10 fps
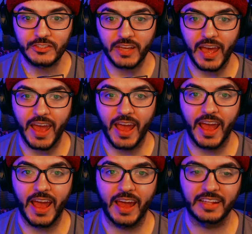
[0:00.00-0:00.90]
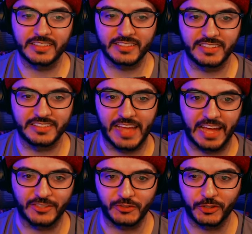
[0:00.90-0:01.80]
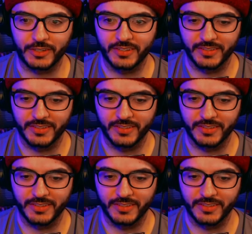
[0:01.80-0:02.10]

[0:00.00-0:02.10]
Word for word: And it's a disaster.